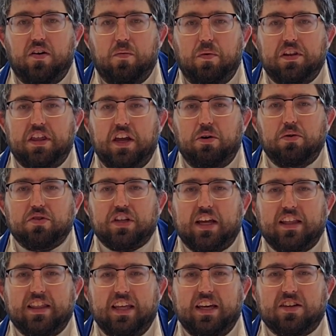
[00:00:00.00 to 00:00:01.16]
With heroes
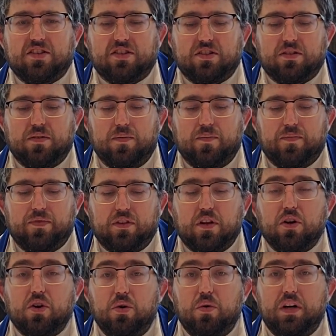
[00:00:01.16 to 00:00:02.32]
like this,
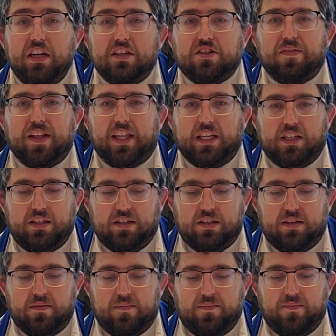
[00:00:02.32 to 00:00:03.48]
who needs villains?
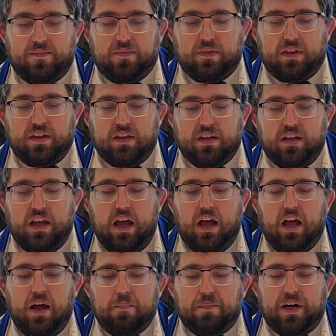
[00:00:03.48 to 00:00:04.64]

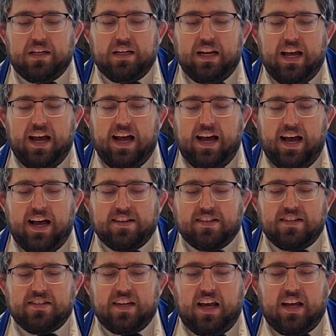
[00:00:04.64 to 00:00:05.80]
But as
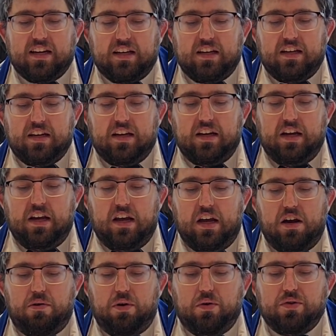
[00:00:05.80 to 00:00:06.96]
I said,
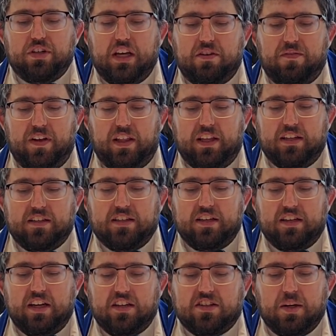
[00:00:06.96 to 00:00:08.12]
heroes and villains
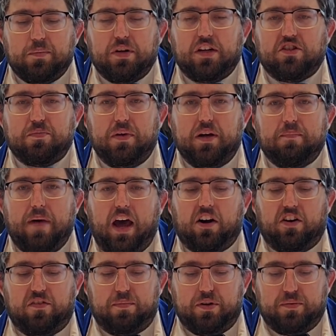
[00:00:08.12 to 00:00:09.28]
can sometimes be a
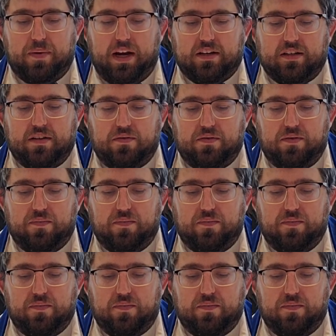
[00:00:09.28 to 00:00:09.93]
matter of perspective.